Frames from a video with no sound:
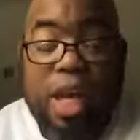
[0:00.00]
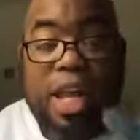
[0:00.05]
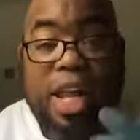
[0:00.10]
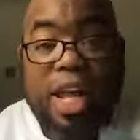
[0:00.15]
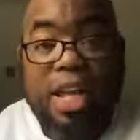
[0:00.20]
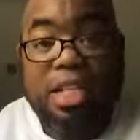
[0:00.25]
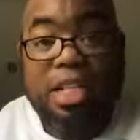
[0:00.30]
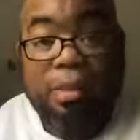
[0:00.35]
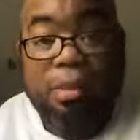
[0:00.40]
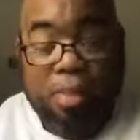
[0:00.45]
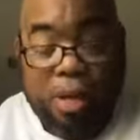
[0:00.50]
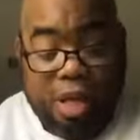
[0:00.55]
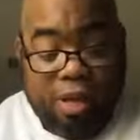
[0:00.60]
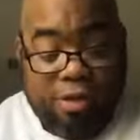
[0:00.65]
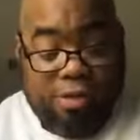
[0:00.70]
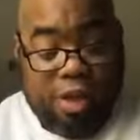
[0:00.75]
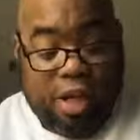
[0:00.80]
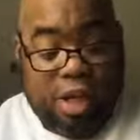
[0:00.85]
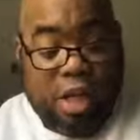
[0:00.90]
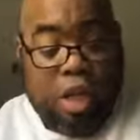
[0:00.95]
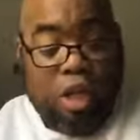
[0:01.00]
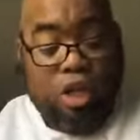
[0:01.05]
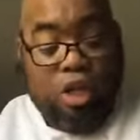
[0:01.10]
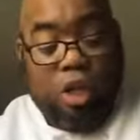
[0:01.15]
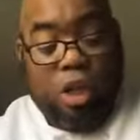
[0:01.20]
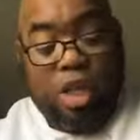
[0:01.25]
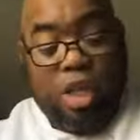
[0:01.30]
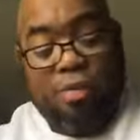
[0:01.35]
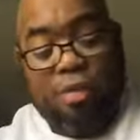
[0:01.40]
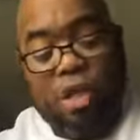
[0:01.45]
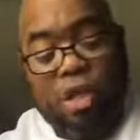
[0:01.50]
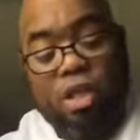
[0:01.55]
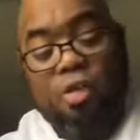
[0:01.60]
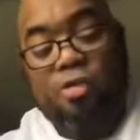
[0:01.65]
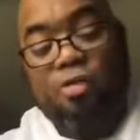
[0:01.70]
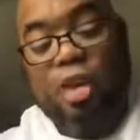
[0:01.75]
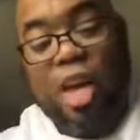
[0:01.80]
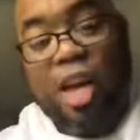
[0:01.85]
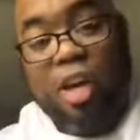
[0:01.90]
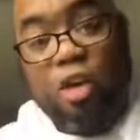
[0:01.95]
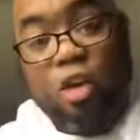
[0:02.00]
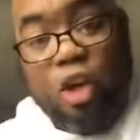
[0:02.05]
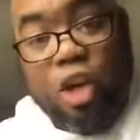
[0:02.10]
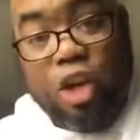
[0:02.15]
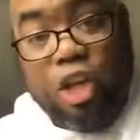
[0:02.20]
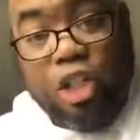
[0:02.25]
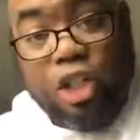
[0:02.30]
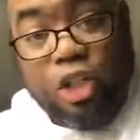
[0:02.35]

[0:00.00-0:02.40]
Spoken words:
And that's a benefit to leaving some fat on there.